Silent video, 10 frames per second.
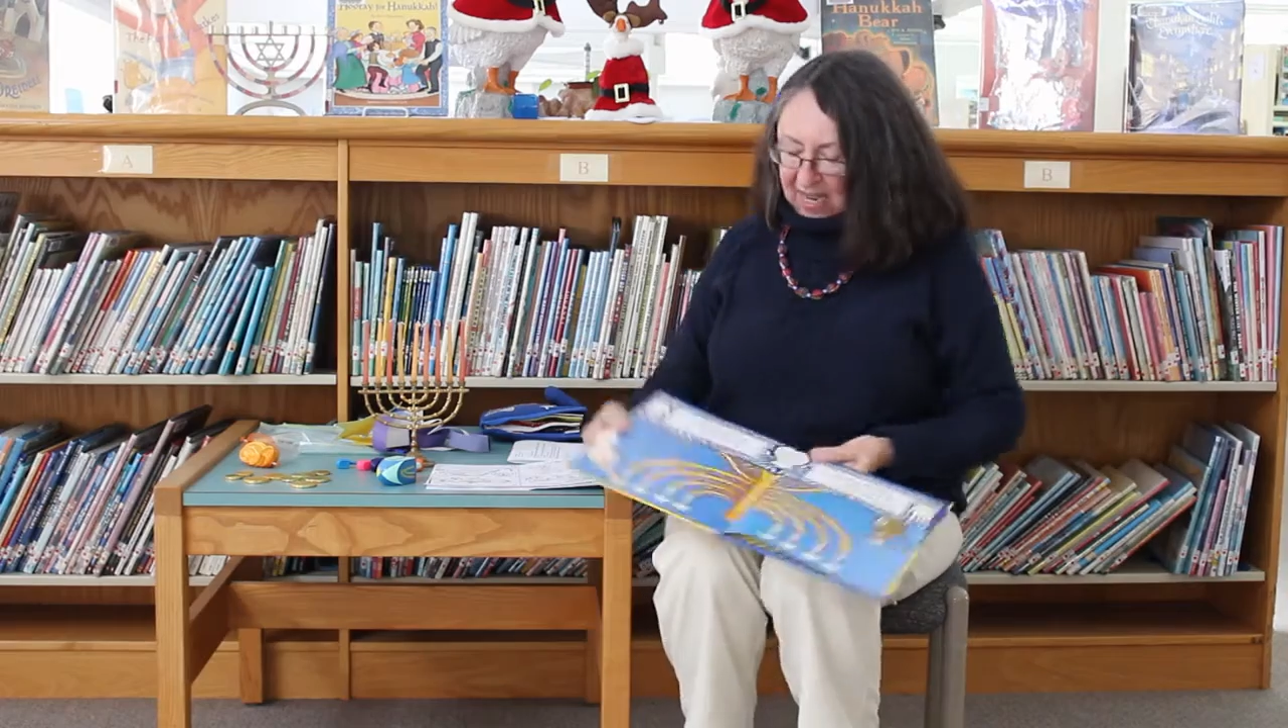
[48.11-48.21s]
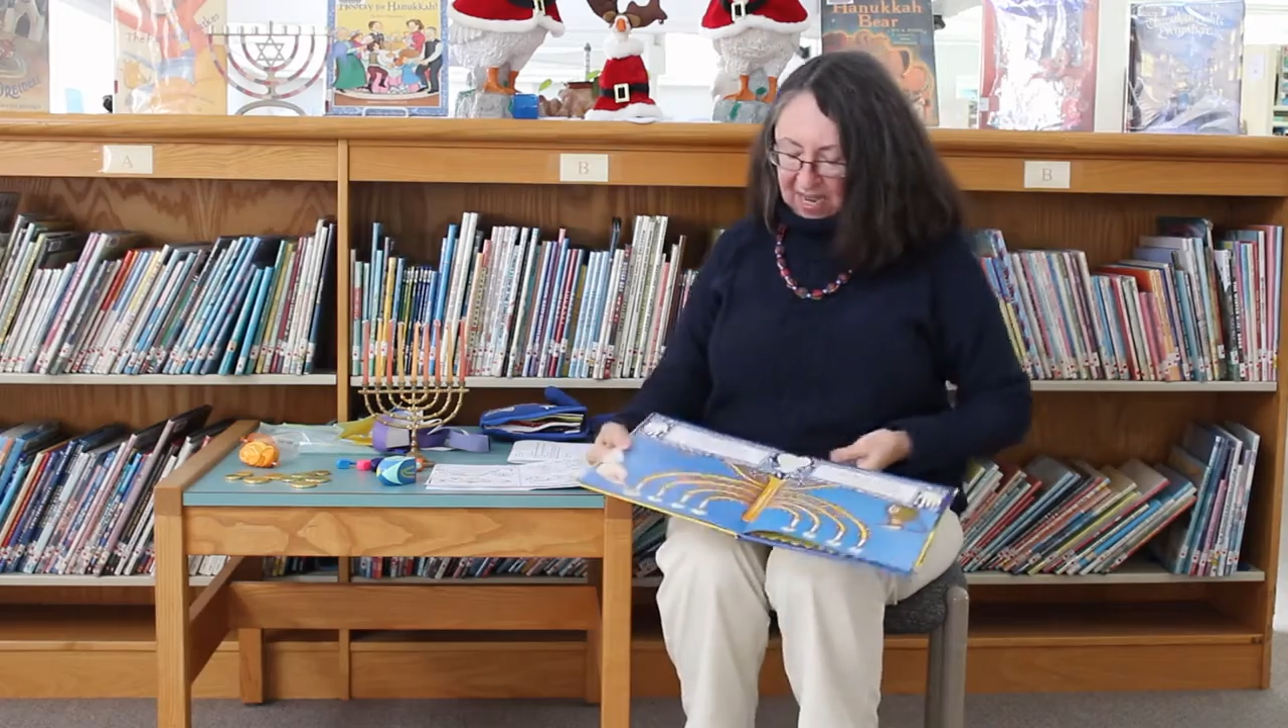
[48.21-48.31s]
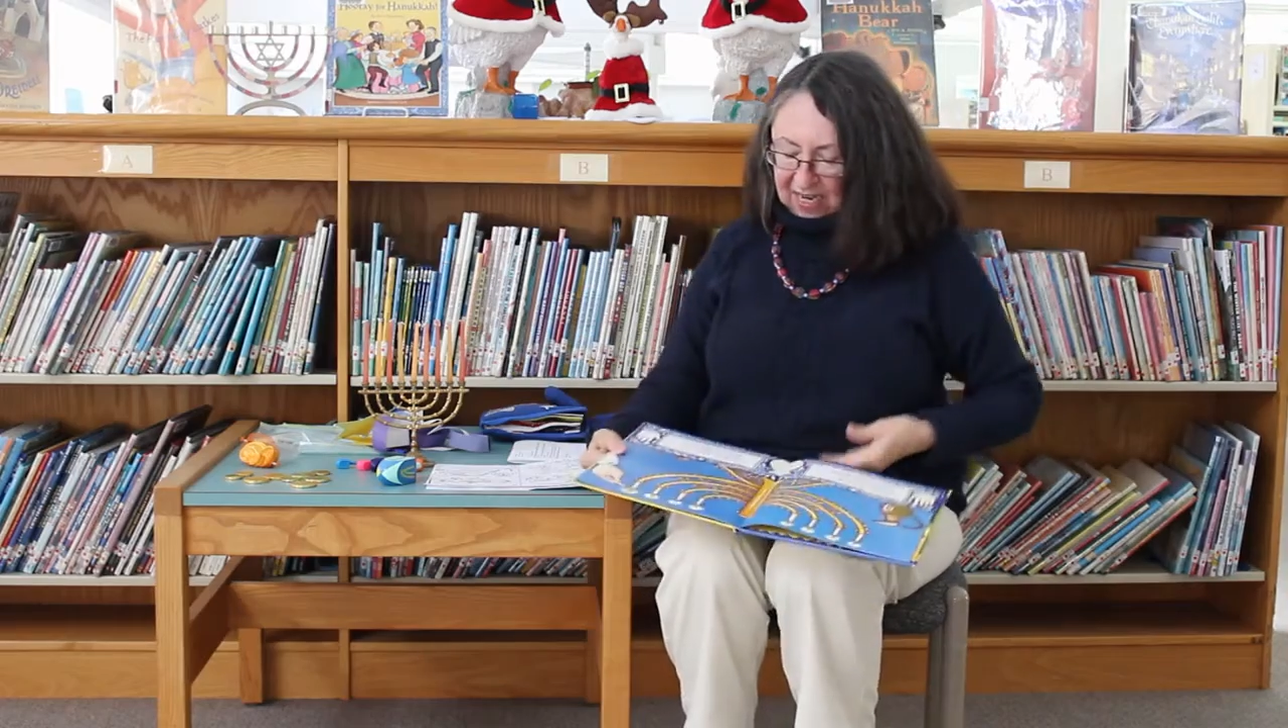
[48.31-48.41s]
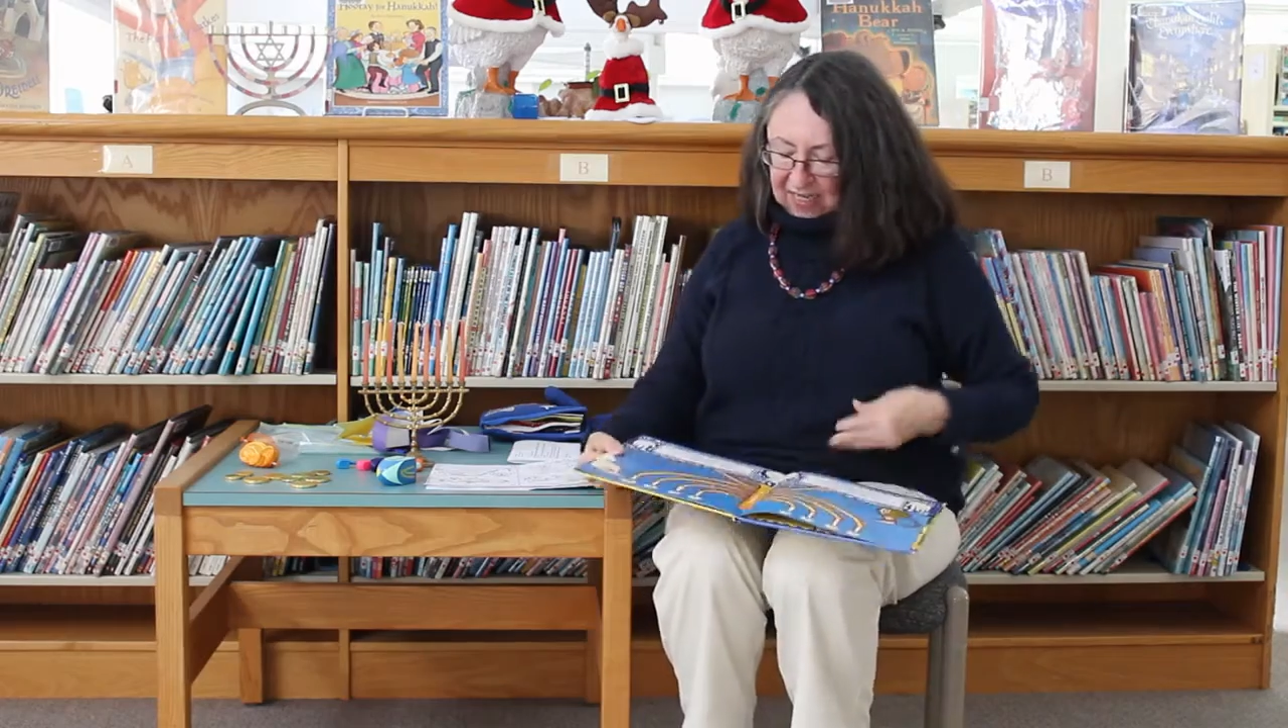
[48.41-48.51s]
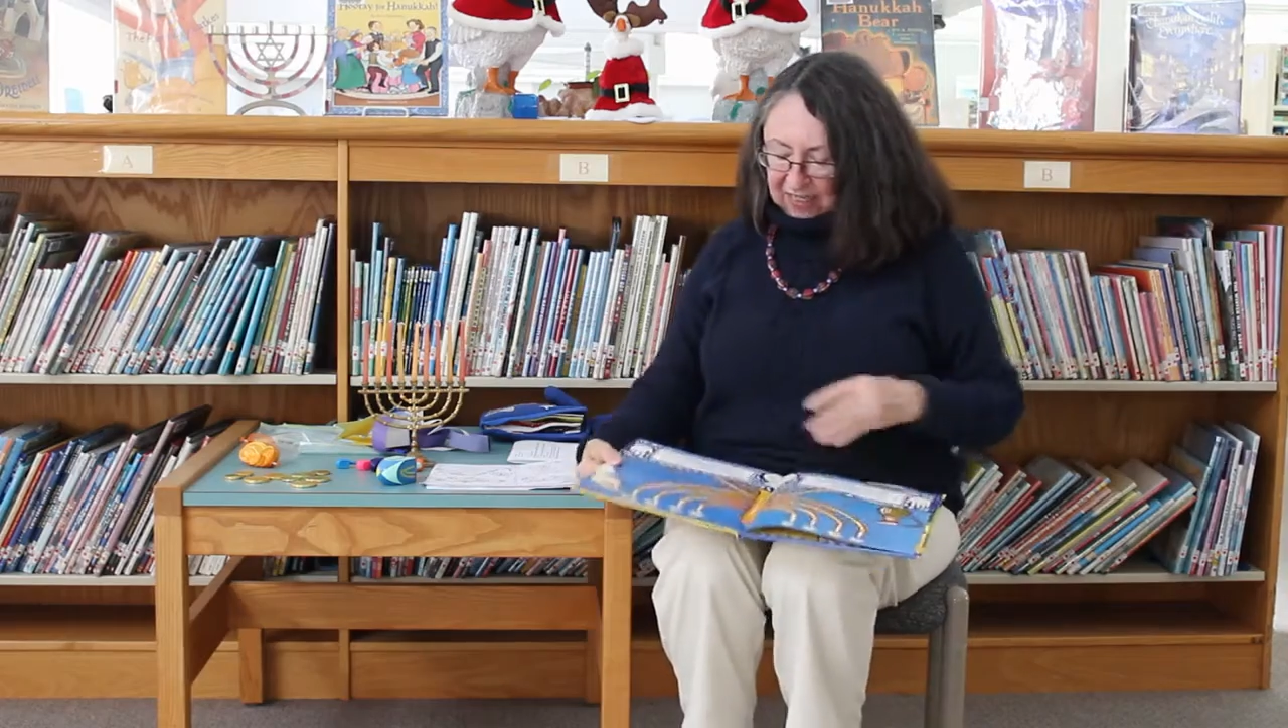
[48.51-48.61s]

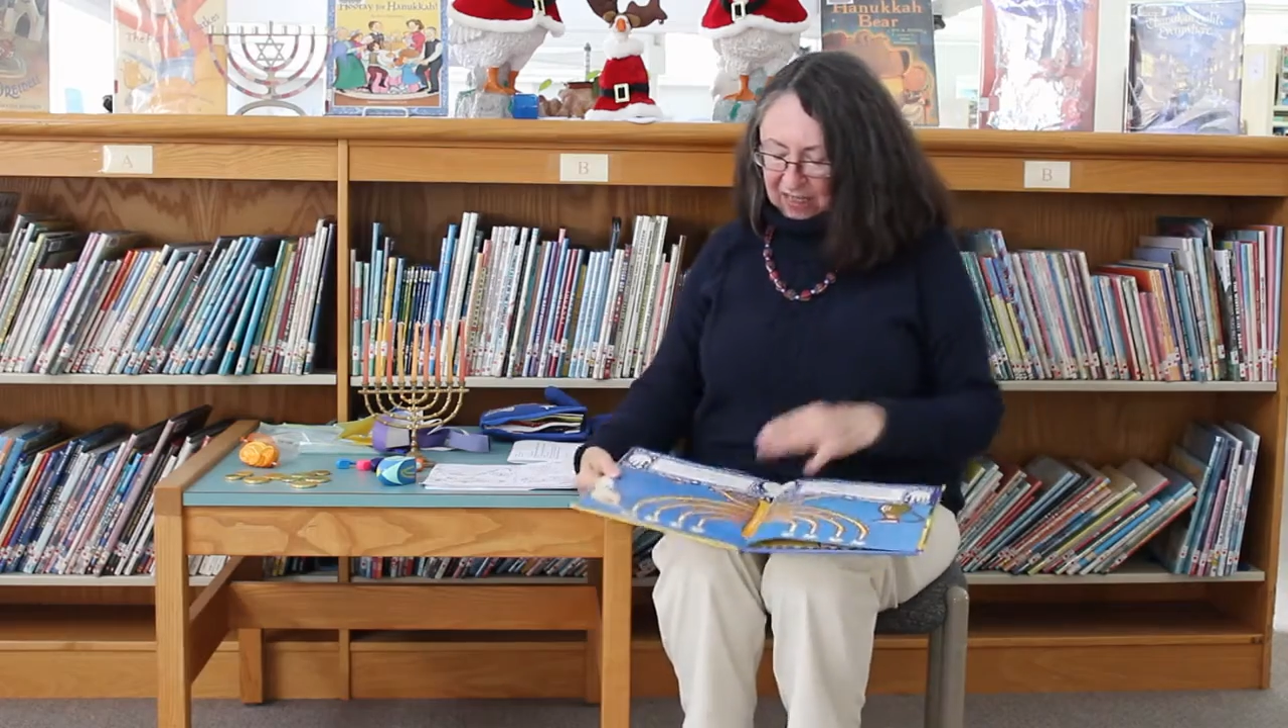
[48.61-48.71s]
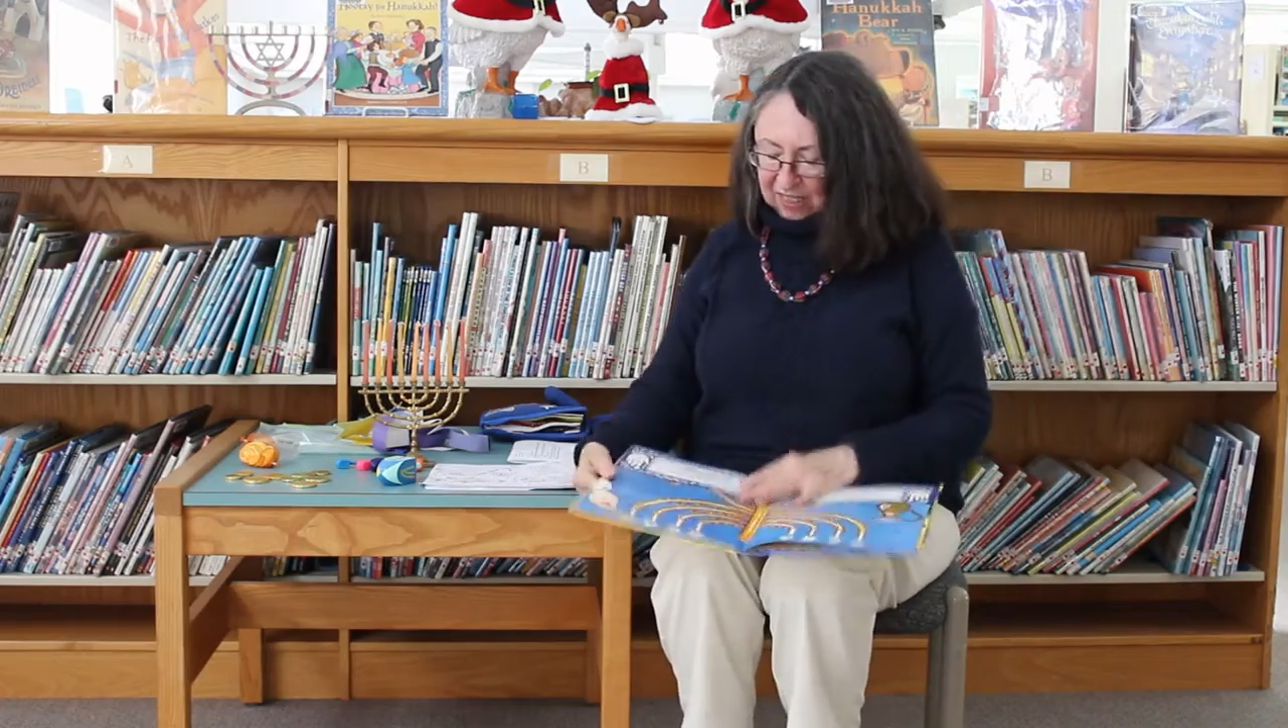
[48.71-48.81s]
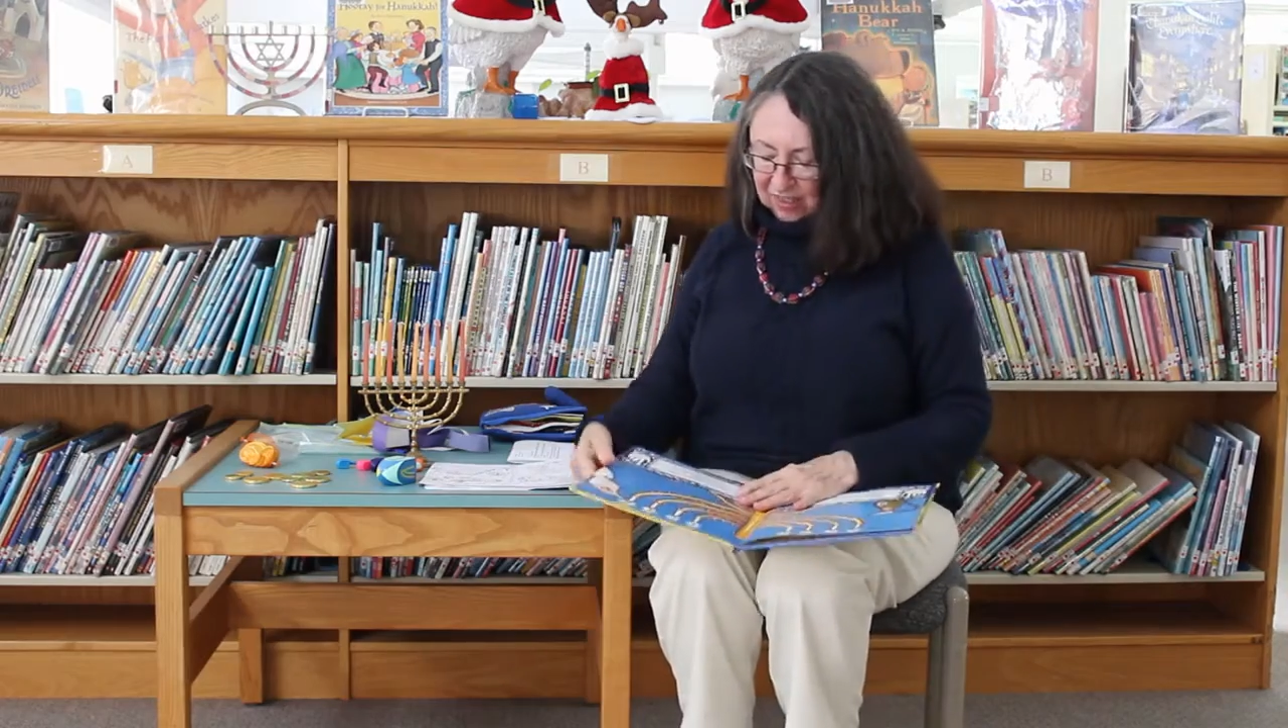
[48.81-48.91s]
and the